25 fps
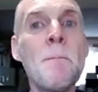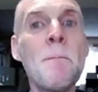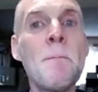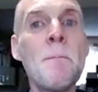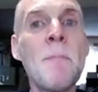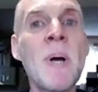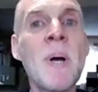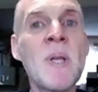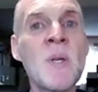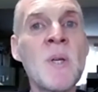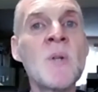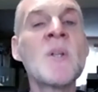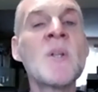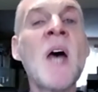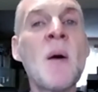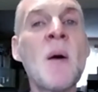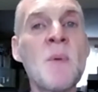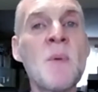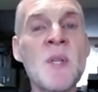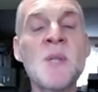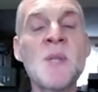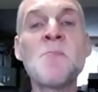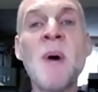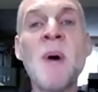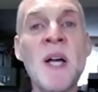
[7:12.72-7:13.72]
But you're not
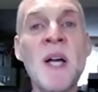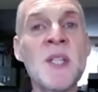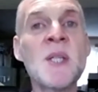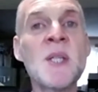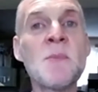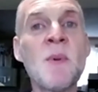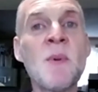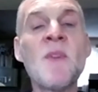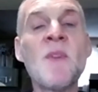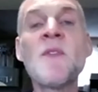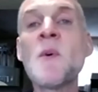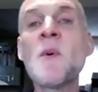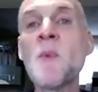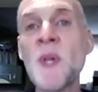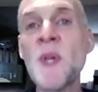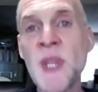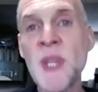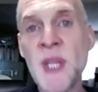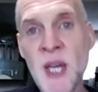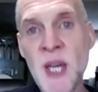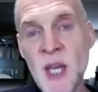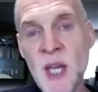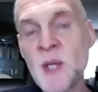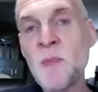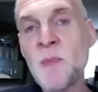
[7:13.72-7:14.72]
responsible for
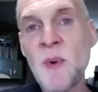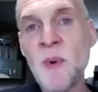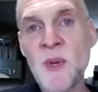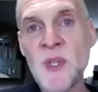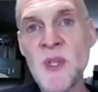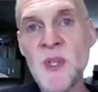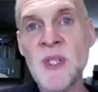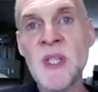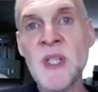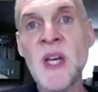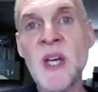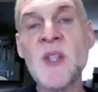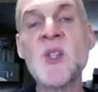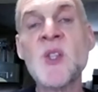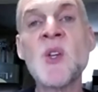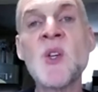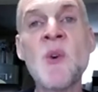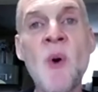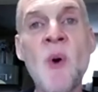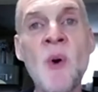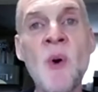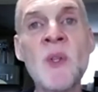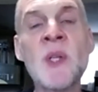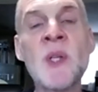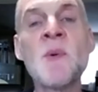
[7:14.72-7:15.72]
what the other person does.
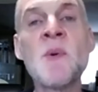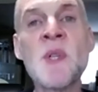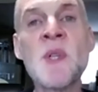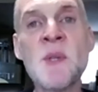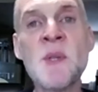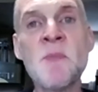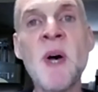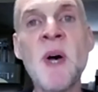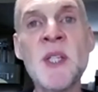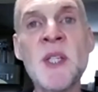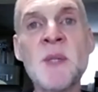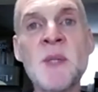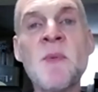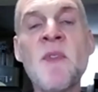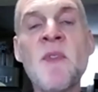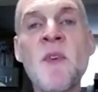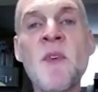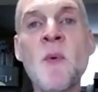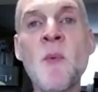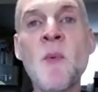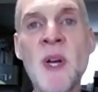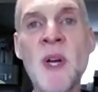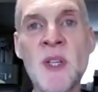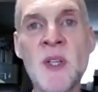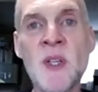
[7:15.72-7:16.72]
You're only responsible
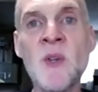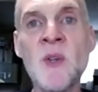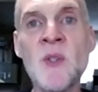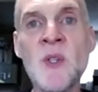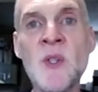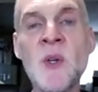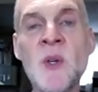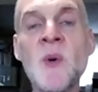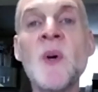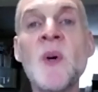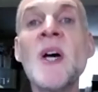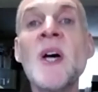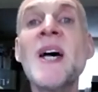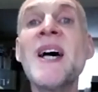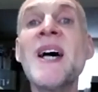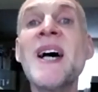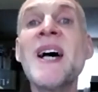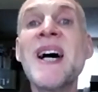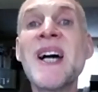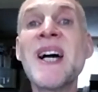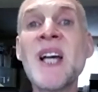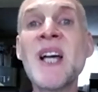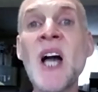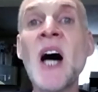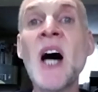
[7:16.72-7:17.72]
for what you do.
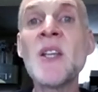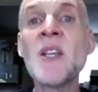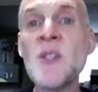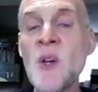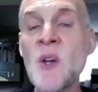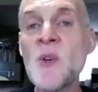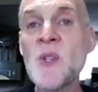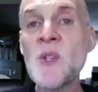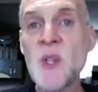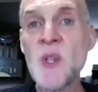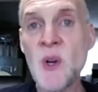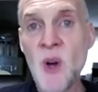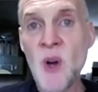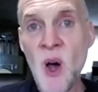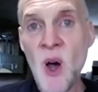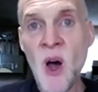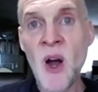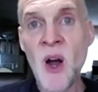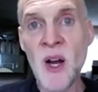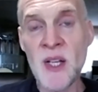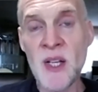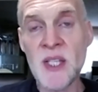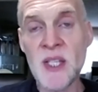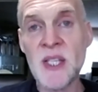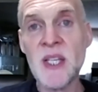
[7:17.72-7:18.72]
God knows your
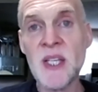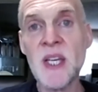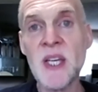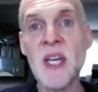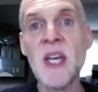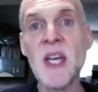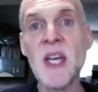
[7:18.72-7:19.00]
heart.